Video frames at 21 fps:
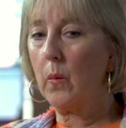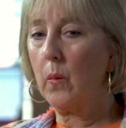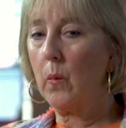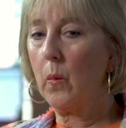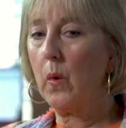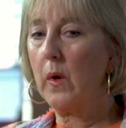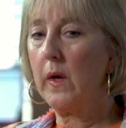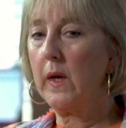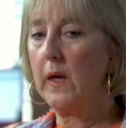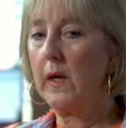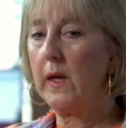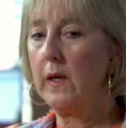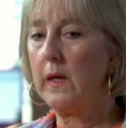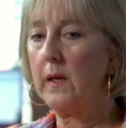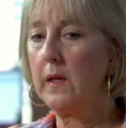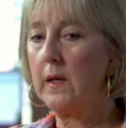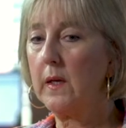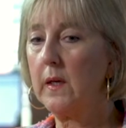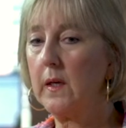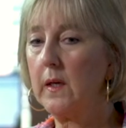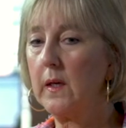
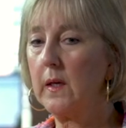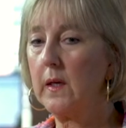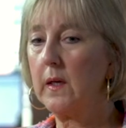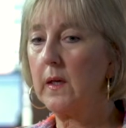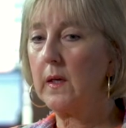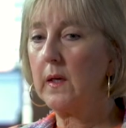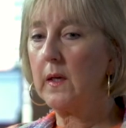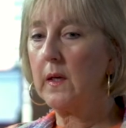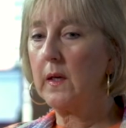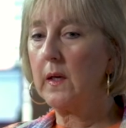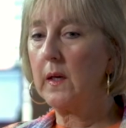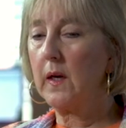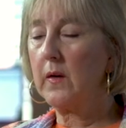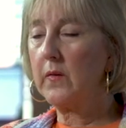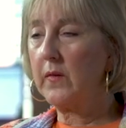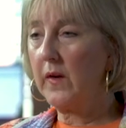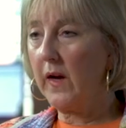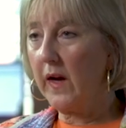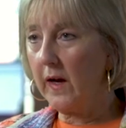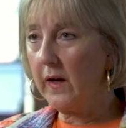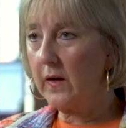we have
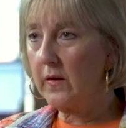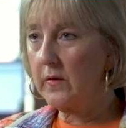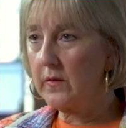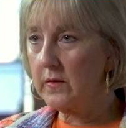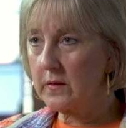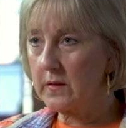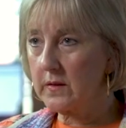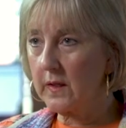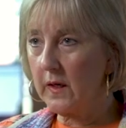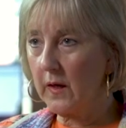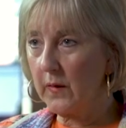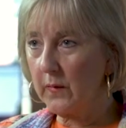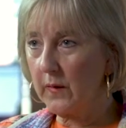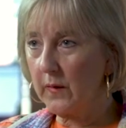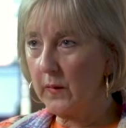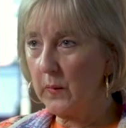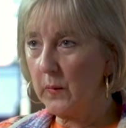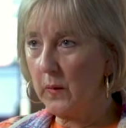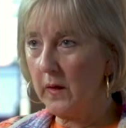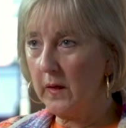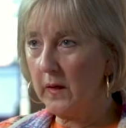housed
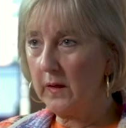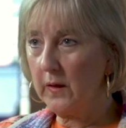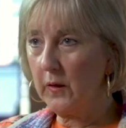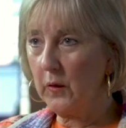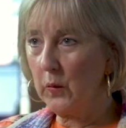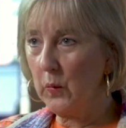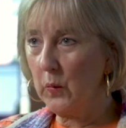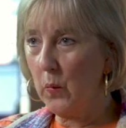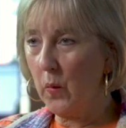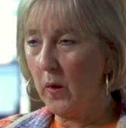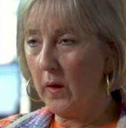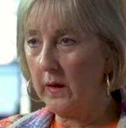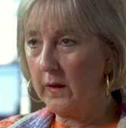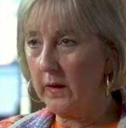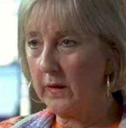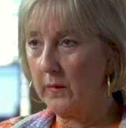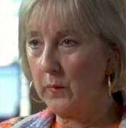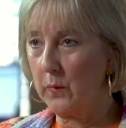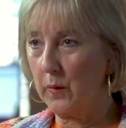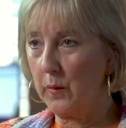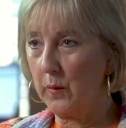everyone who
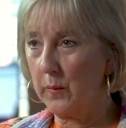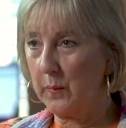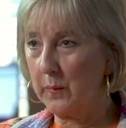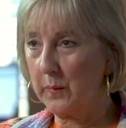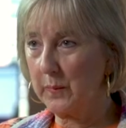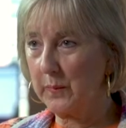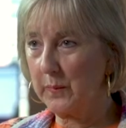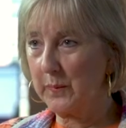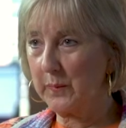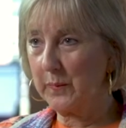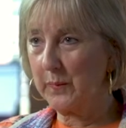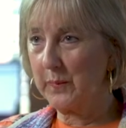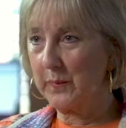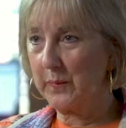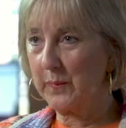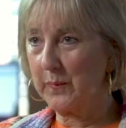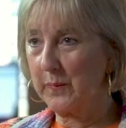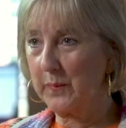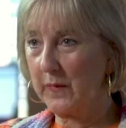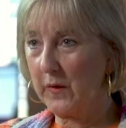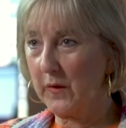wanted a room.
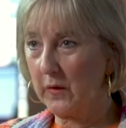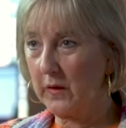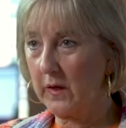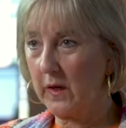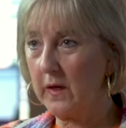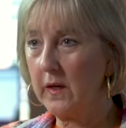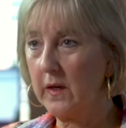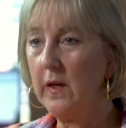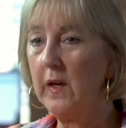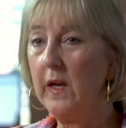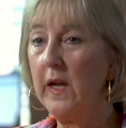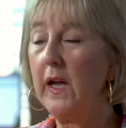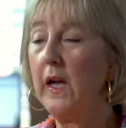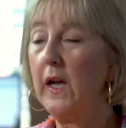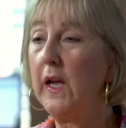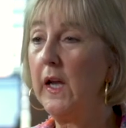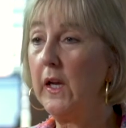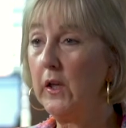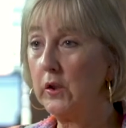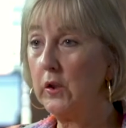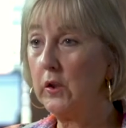Mm-hmm. Okay.
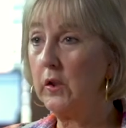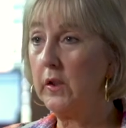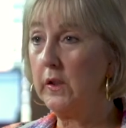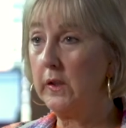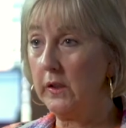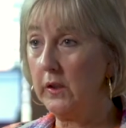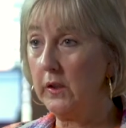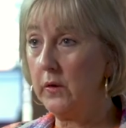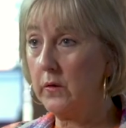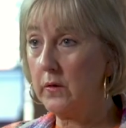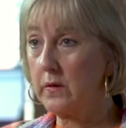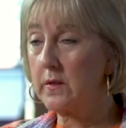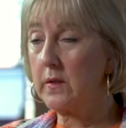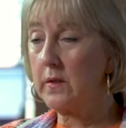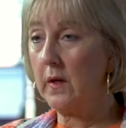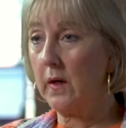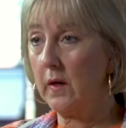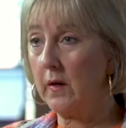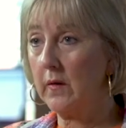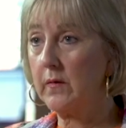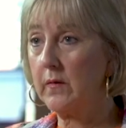Including the use
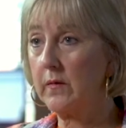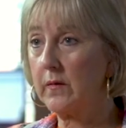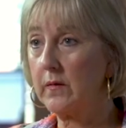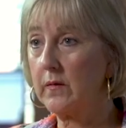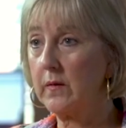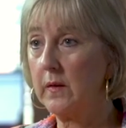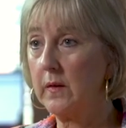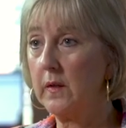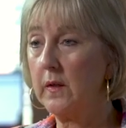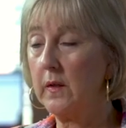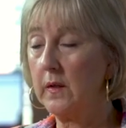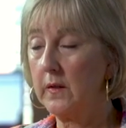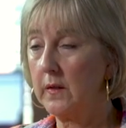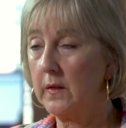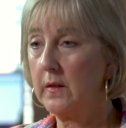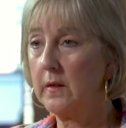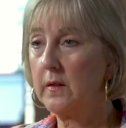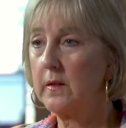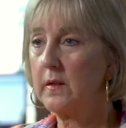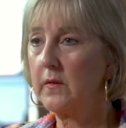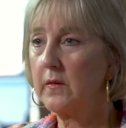of
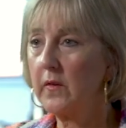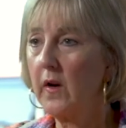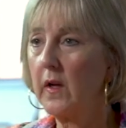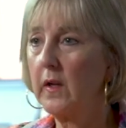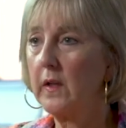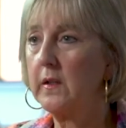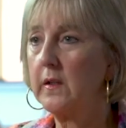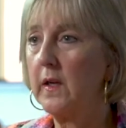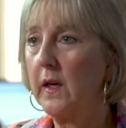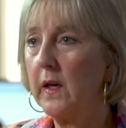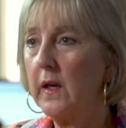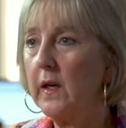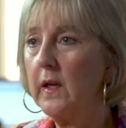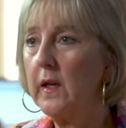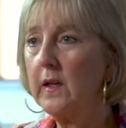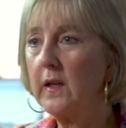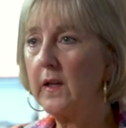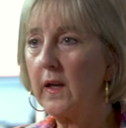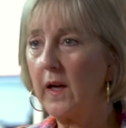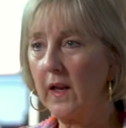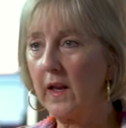the Voliday
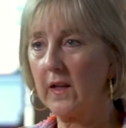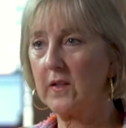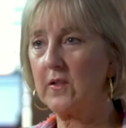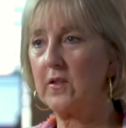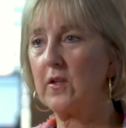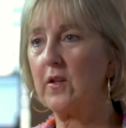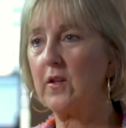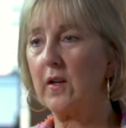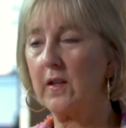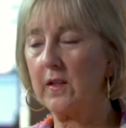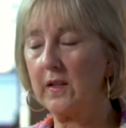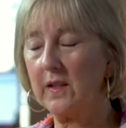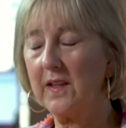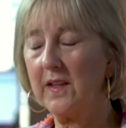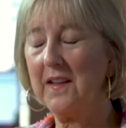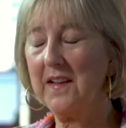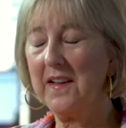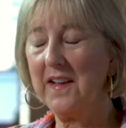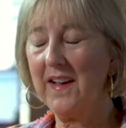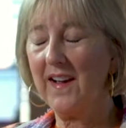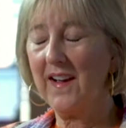Inn, I like yeah. to call it.
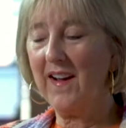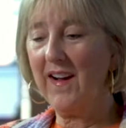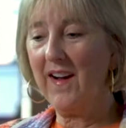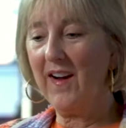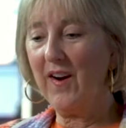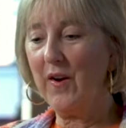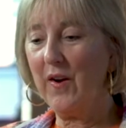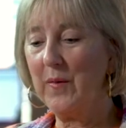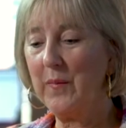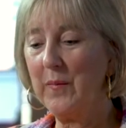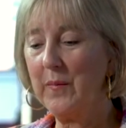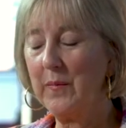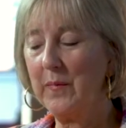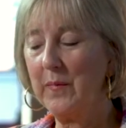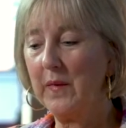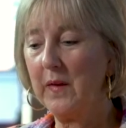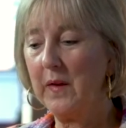Um,